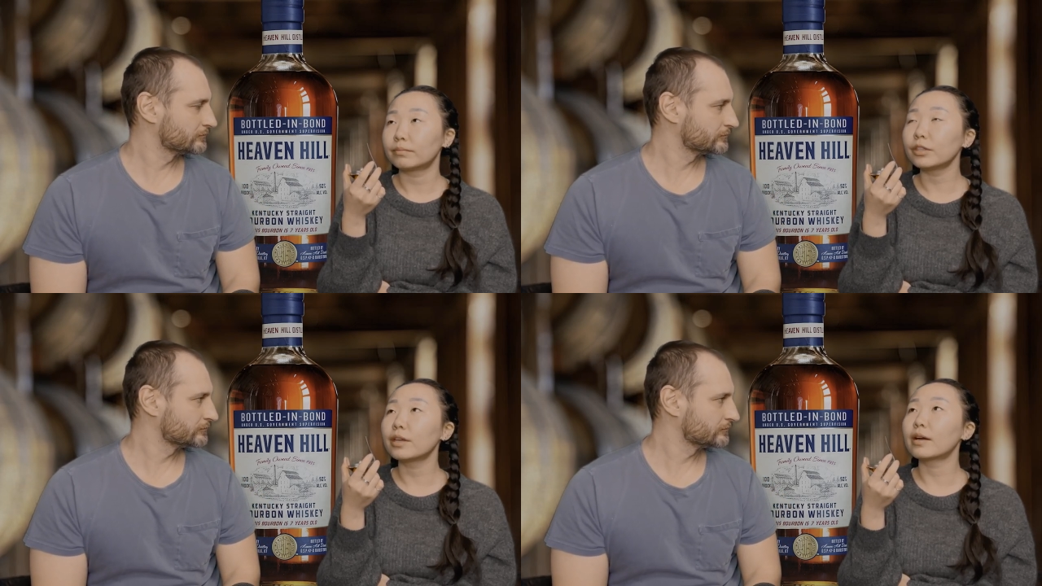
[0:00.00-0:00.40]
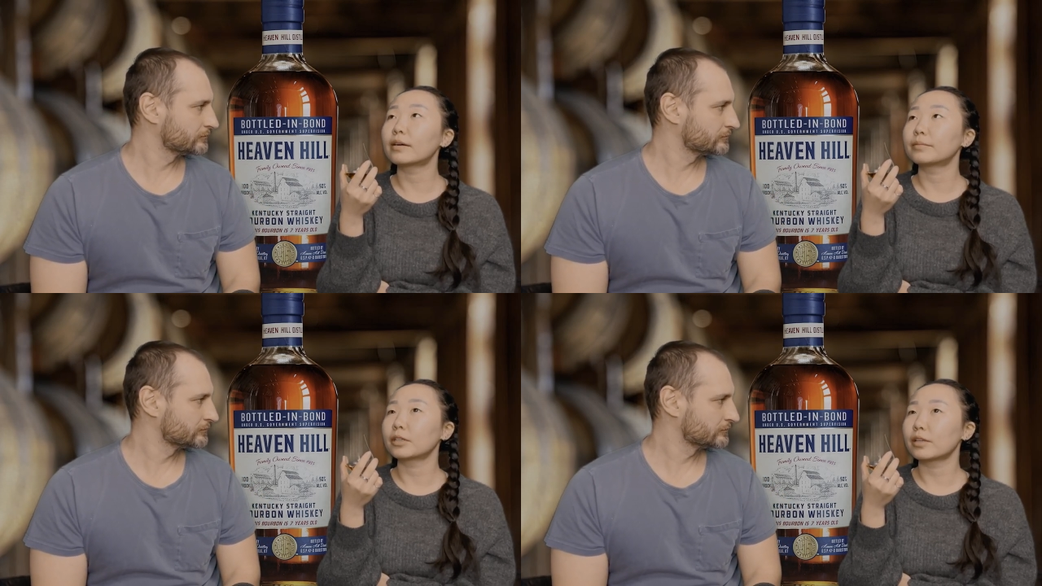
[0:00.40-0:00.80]

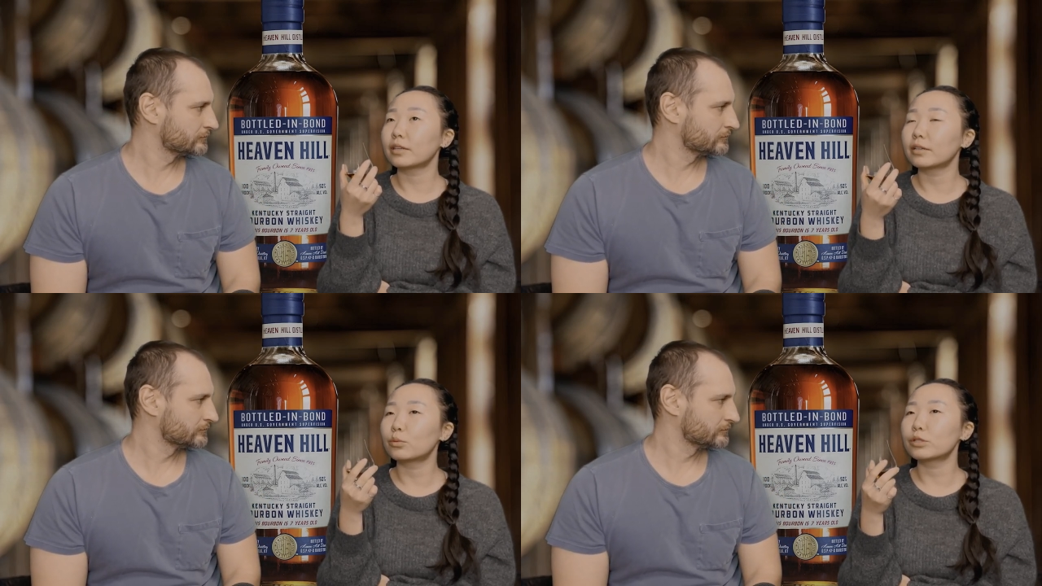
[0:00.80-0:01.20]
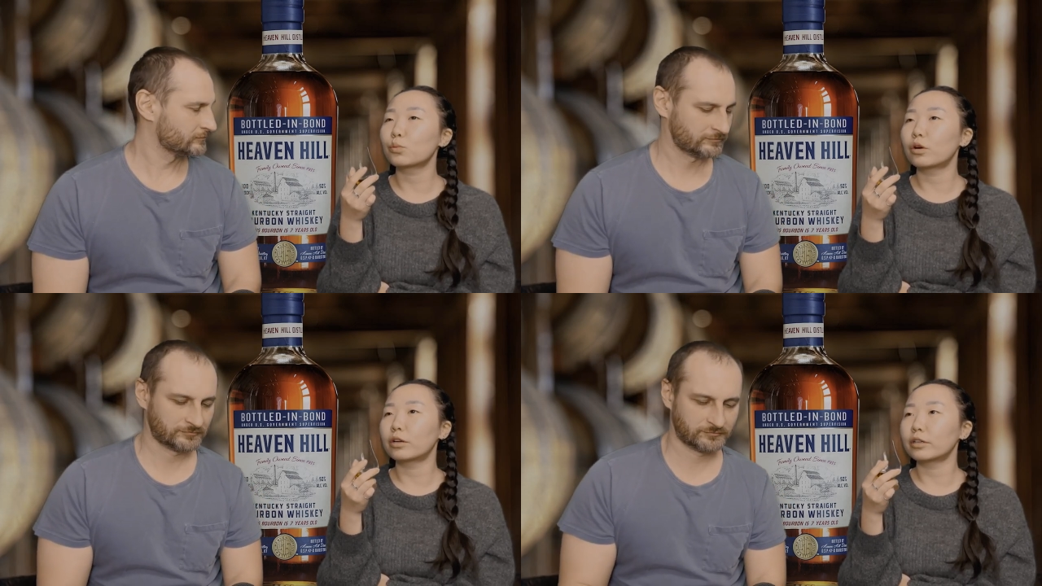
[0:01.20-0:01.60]
Speaker 1: Yeah, I think with
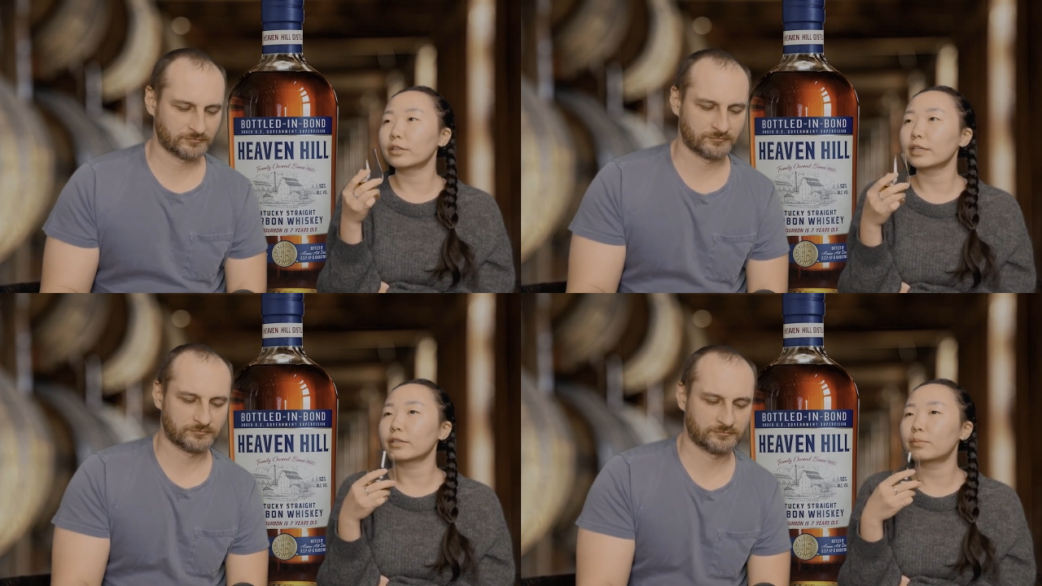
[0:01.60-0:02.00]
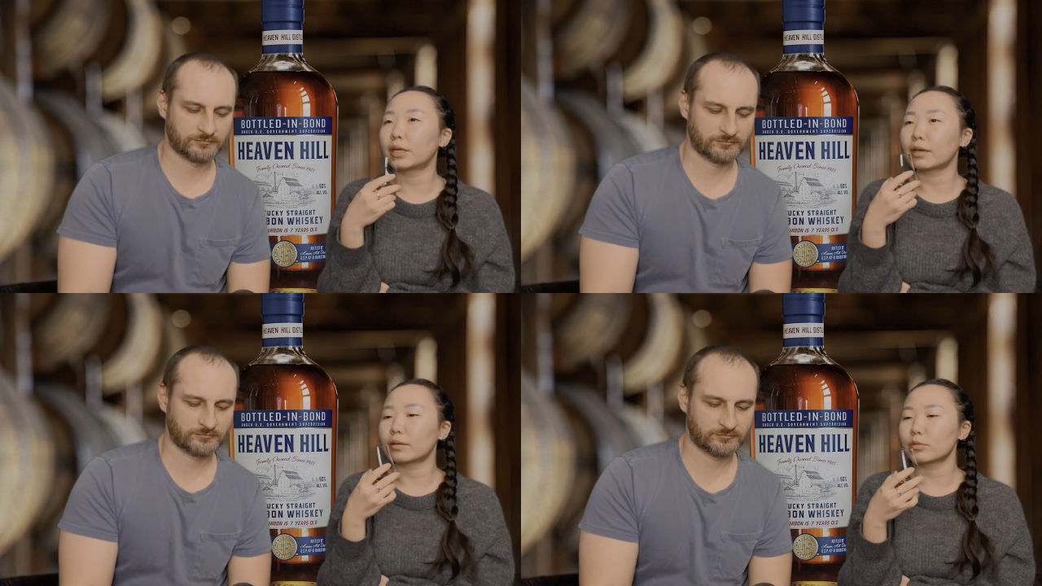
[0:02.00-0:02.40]
water it
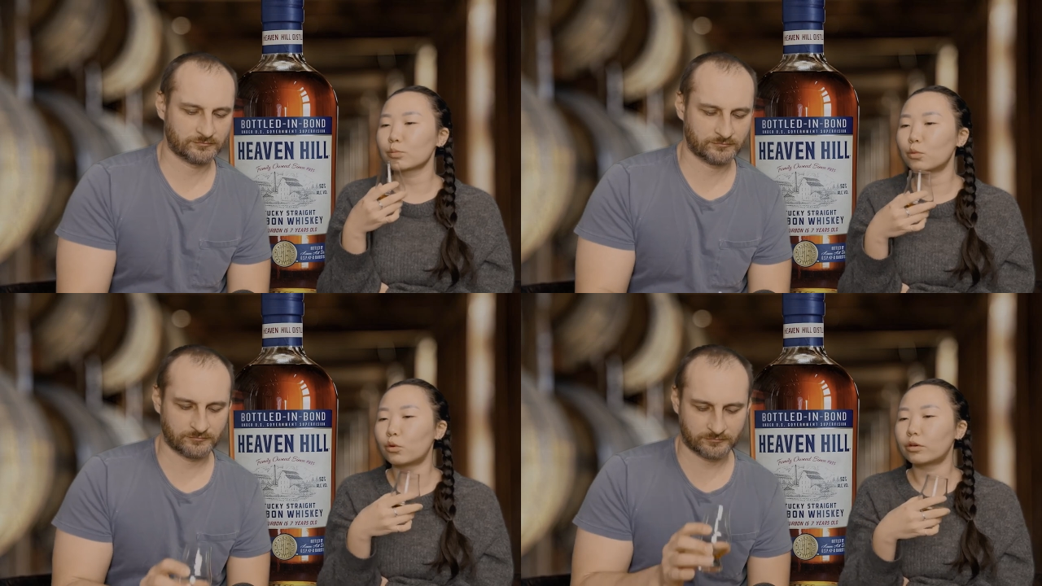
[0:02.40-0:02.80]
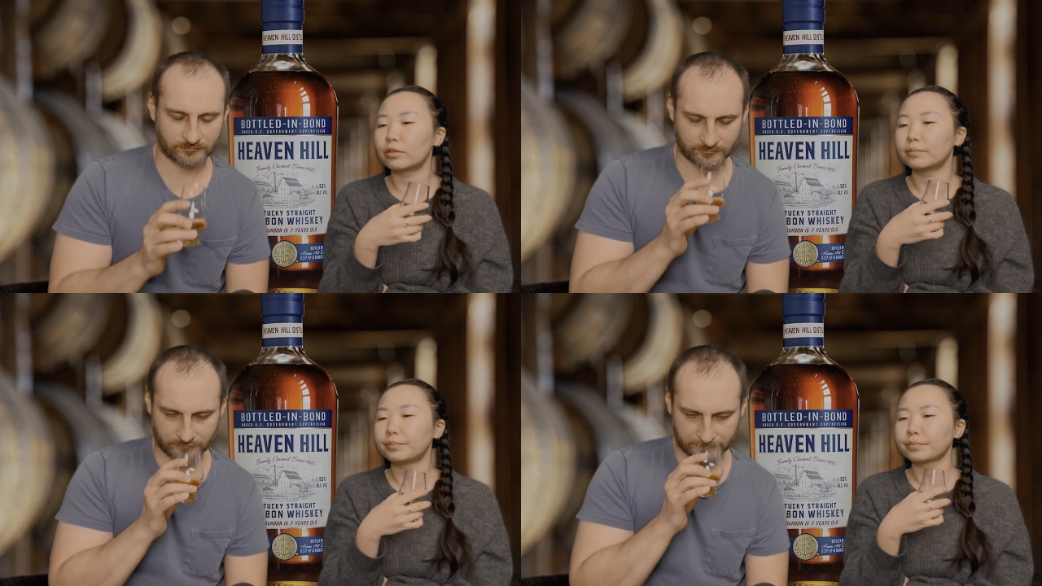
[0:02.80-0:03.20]
becomes more,
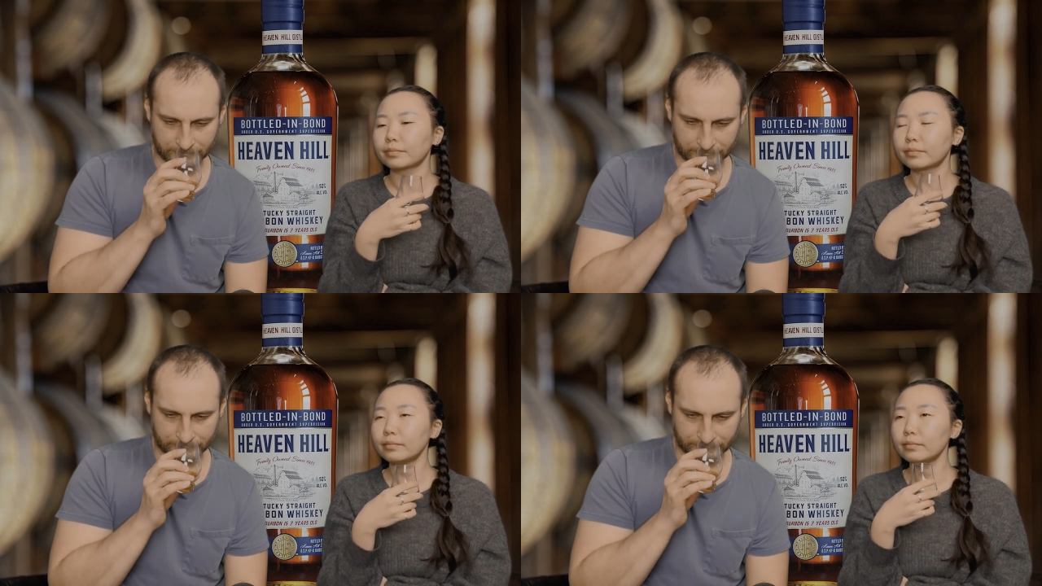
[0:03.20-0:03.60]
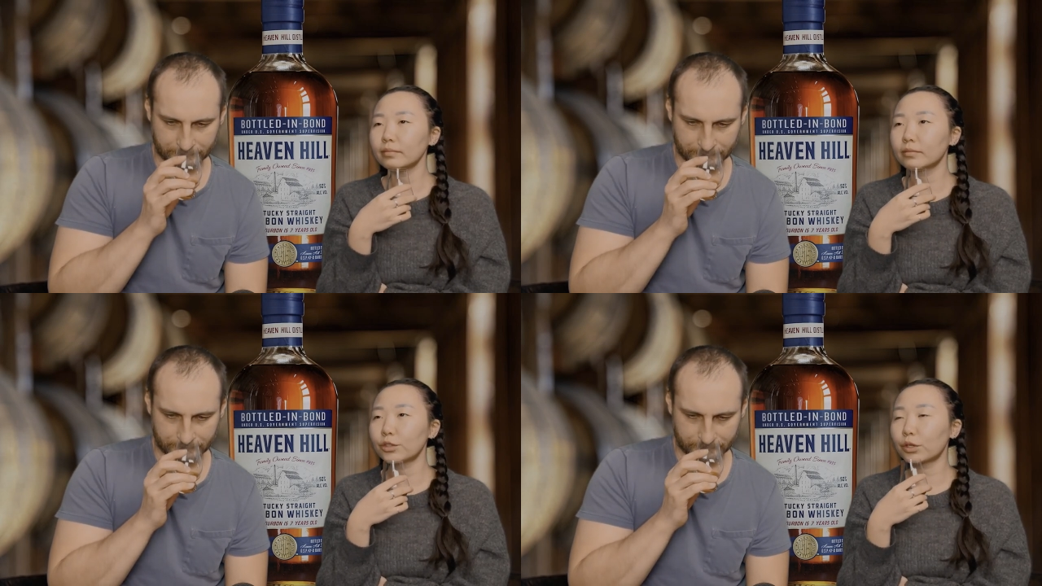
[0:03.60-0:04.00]

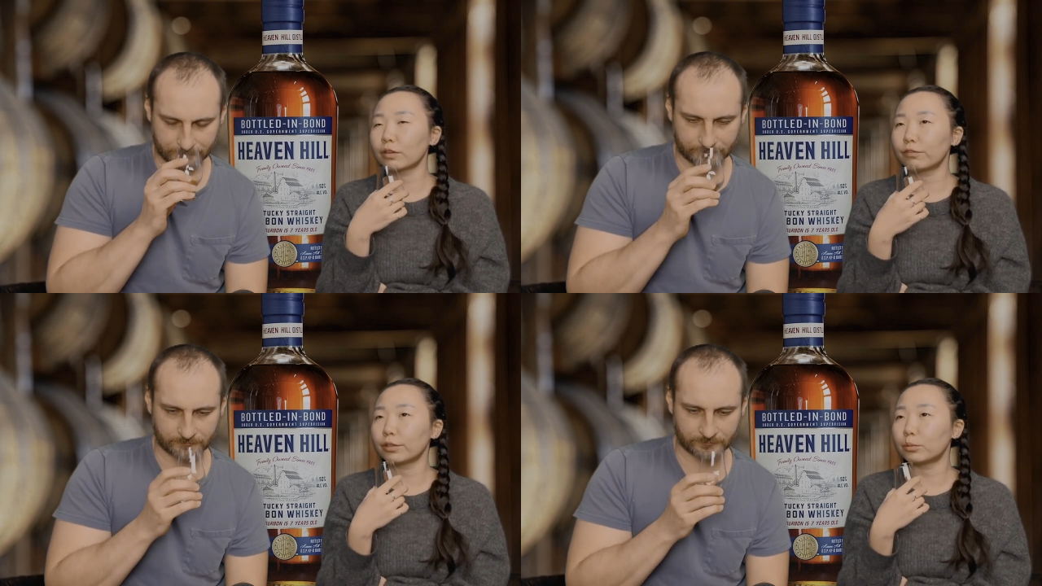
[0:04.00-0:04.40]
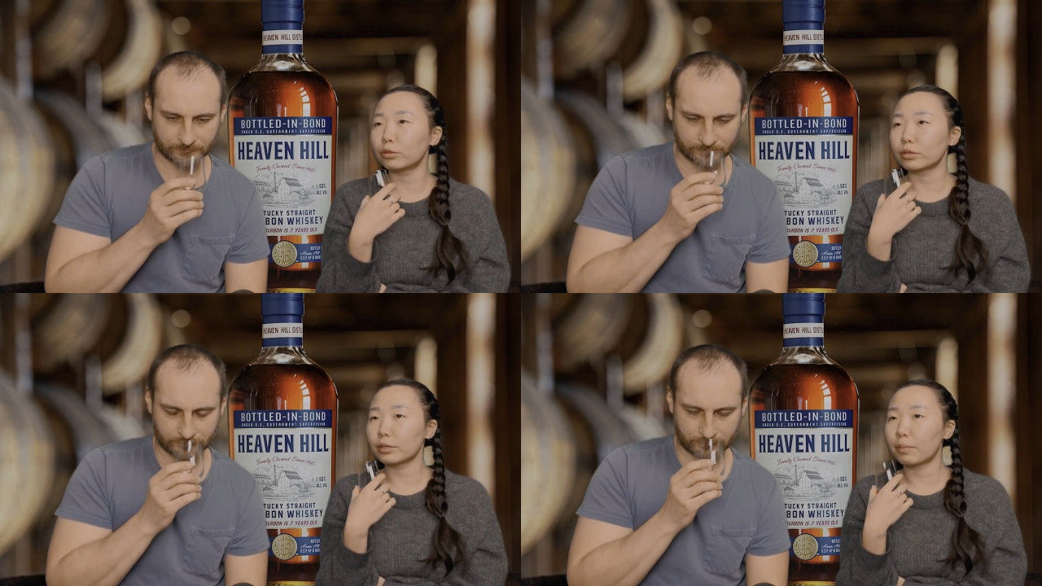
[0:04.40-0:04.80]
you can feel
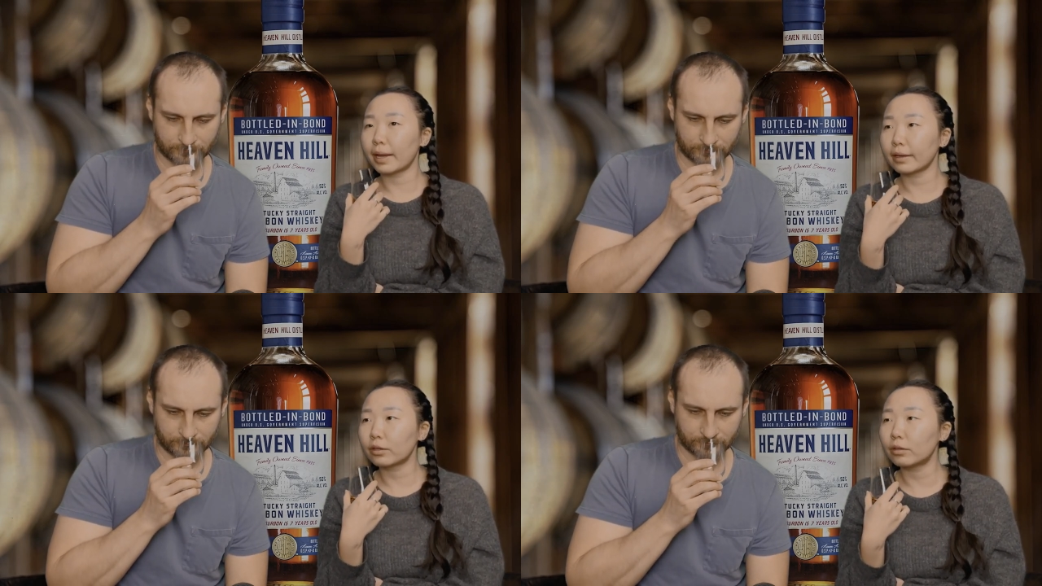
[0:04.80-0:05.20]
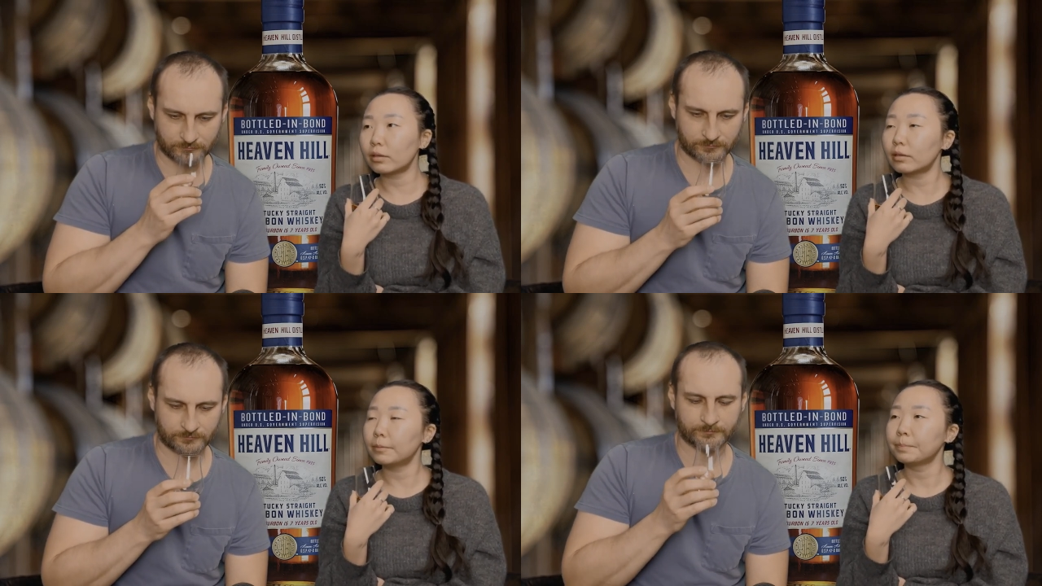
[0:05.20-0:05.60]
more
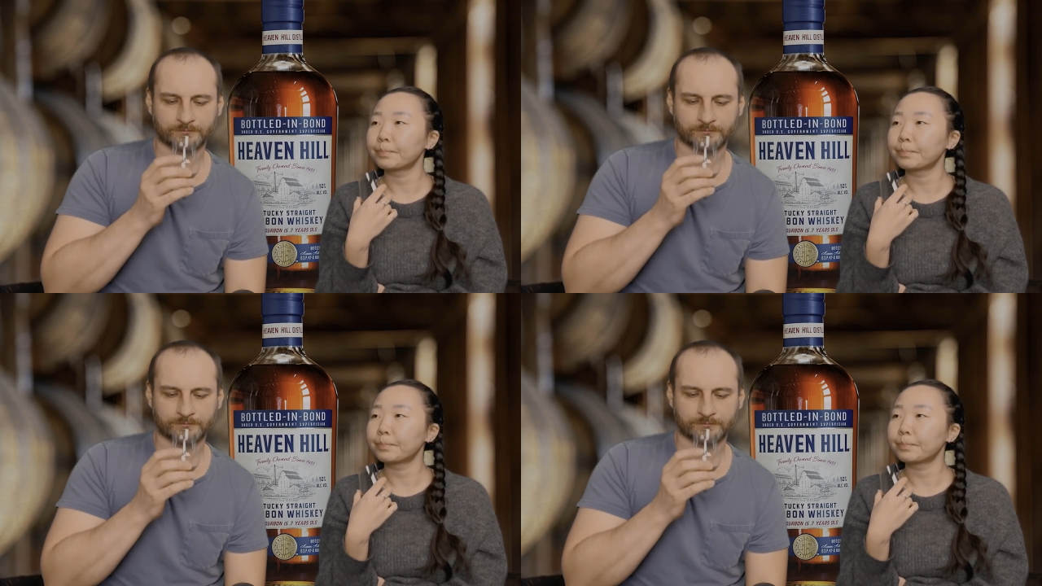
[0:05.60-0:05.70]
tobacco.